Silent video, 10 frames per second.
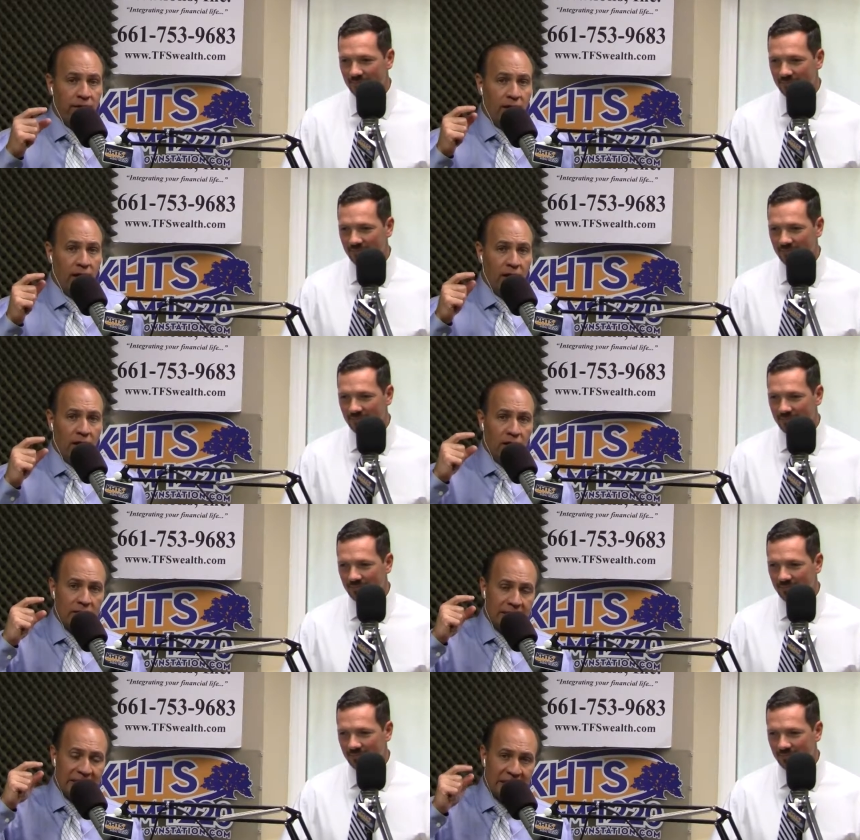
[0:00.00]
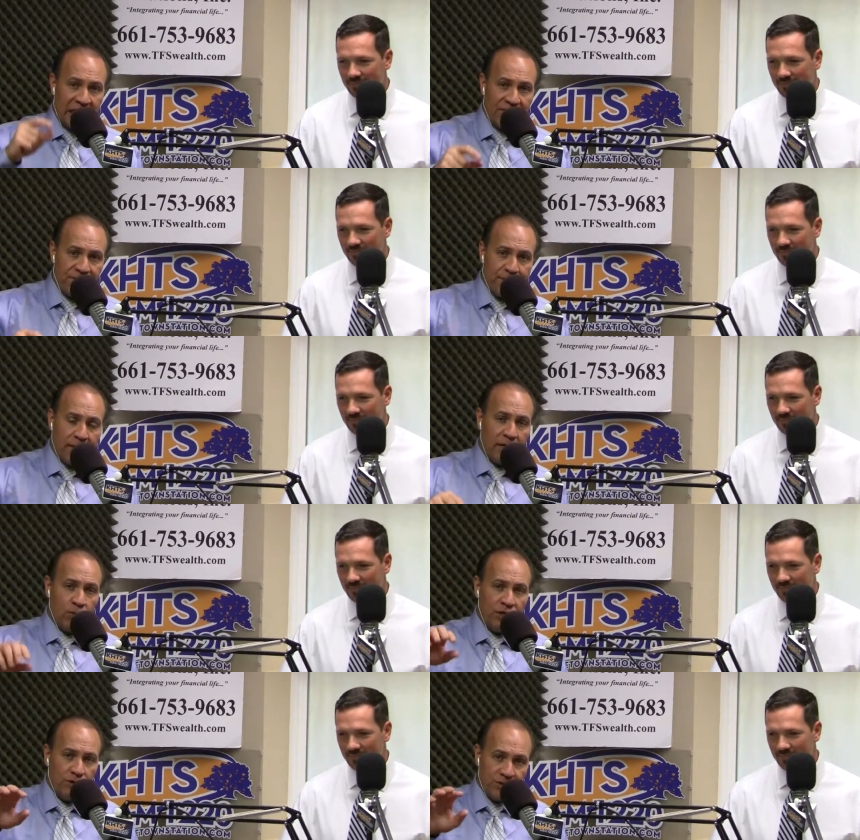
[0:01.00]
Speaker 1: Uh, saving money,
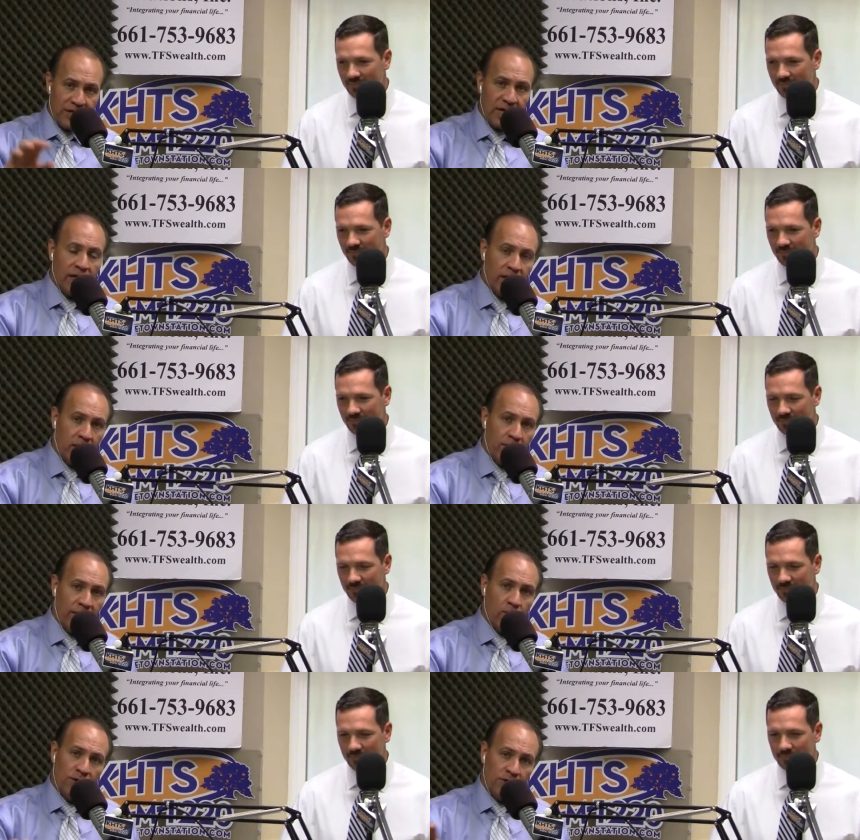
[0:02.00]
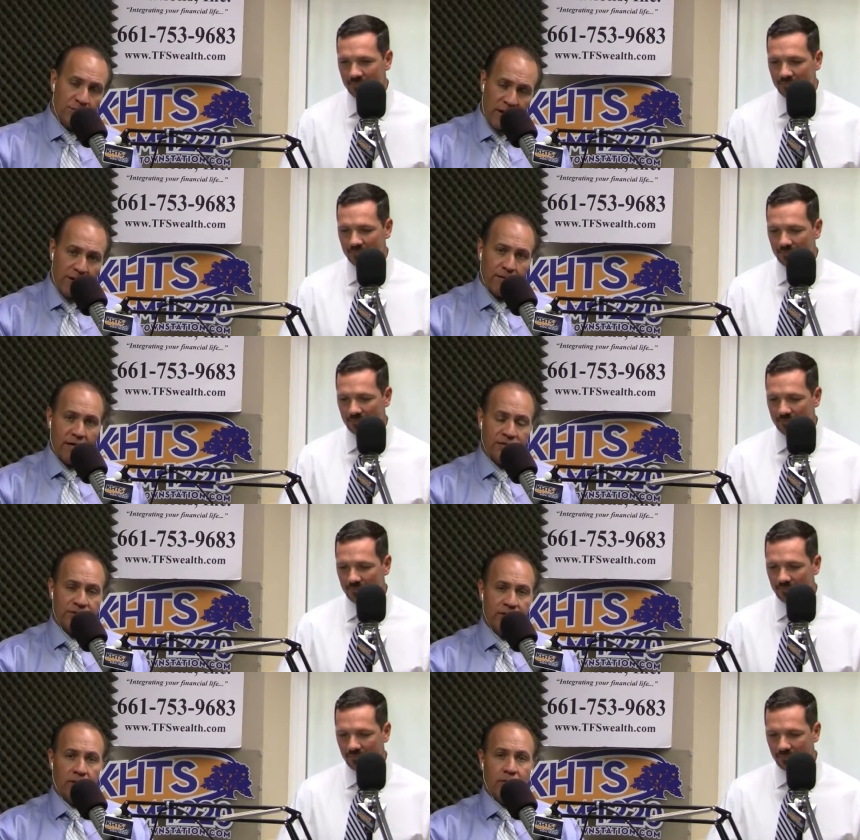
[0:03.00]
we use debt a little bit, we use pay
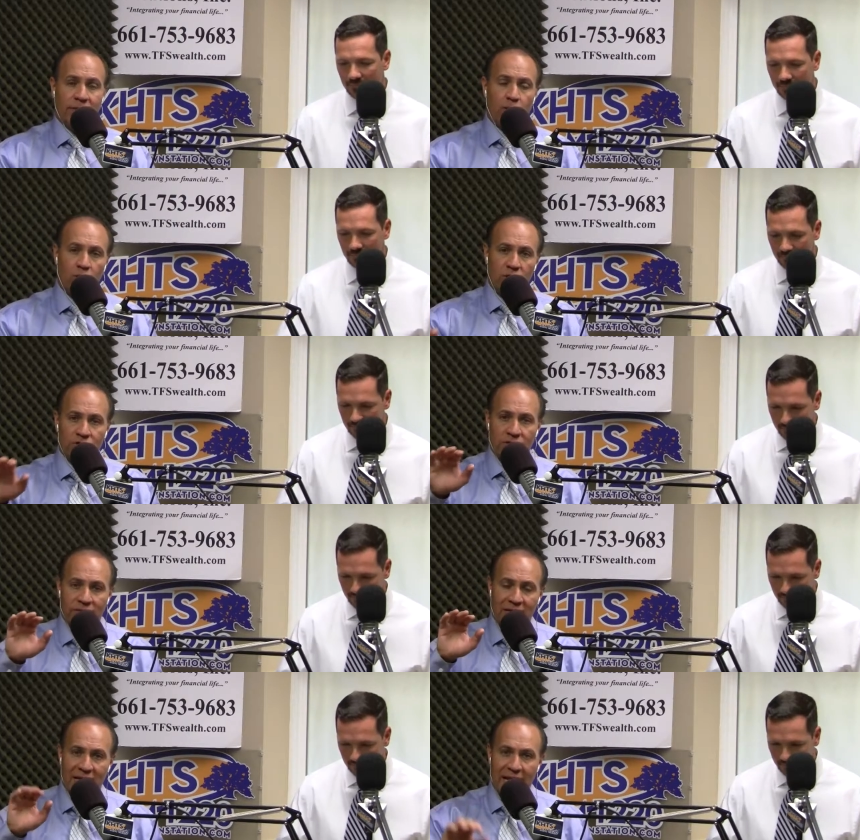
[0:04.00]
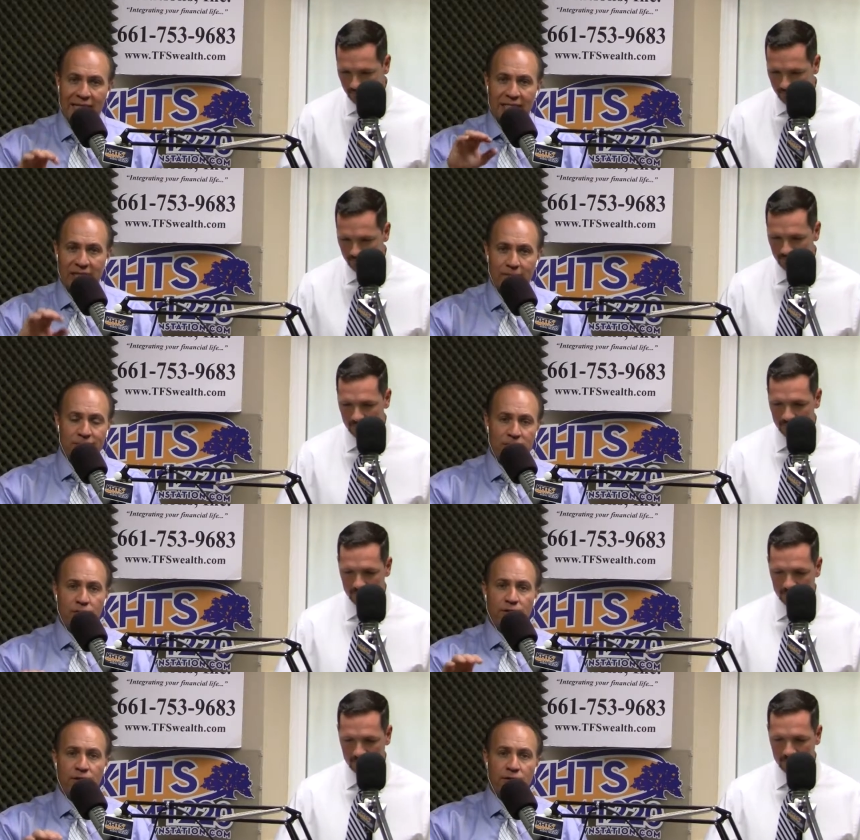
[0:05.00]
raises a little bit. What are some of the next steps that
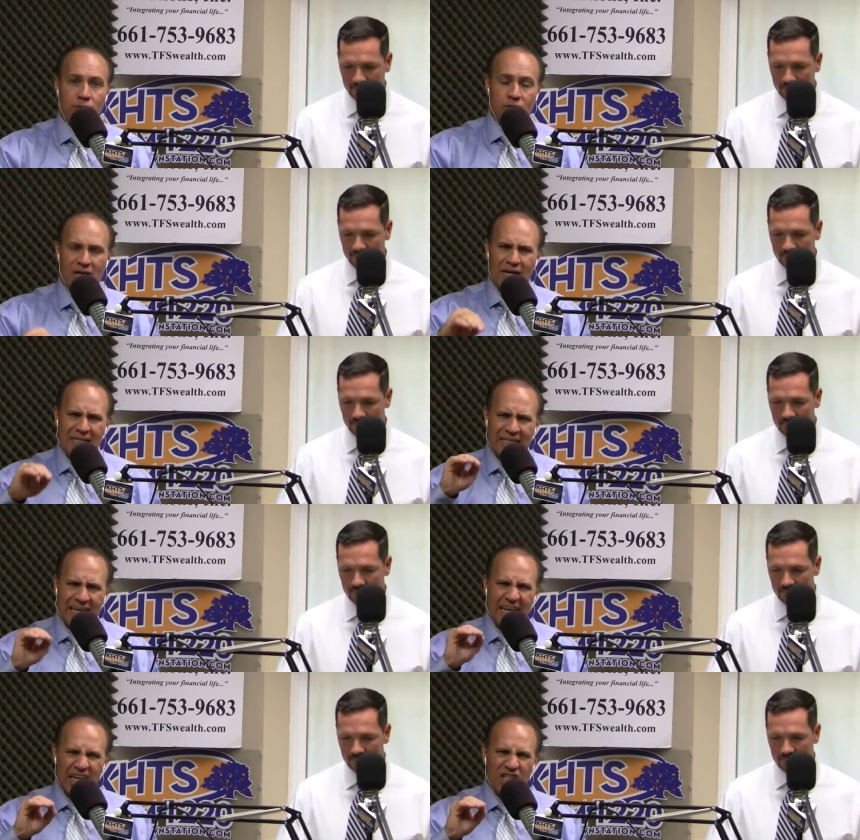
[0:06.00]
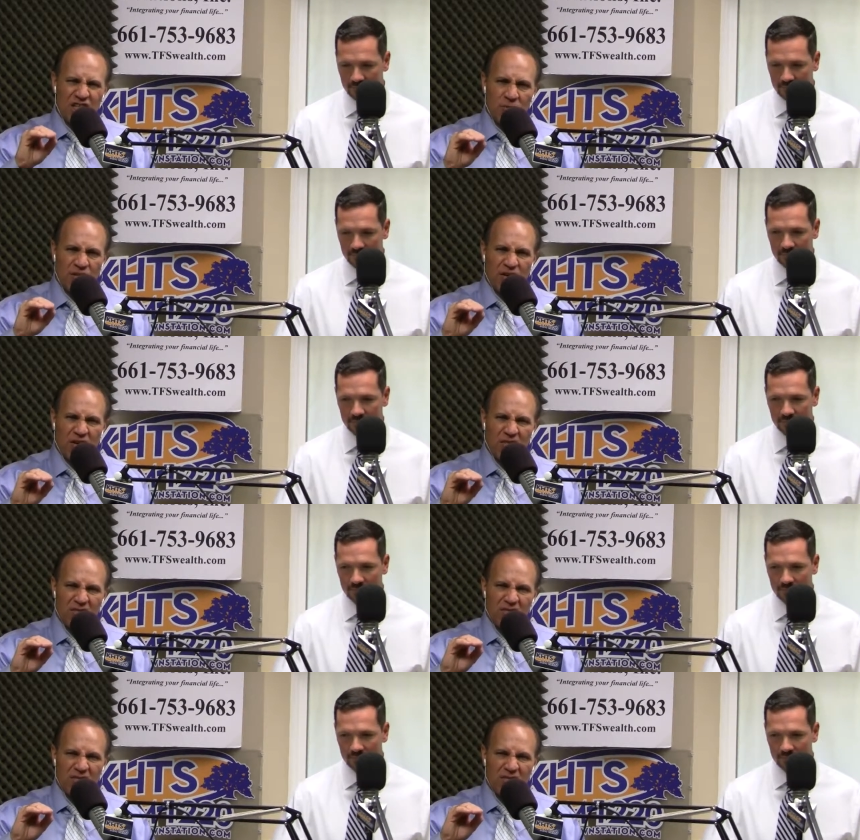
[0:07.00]
you can use to kind of get a jump start?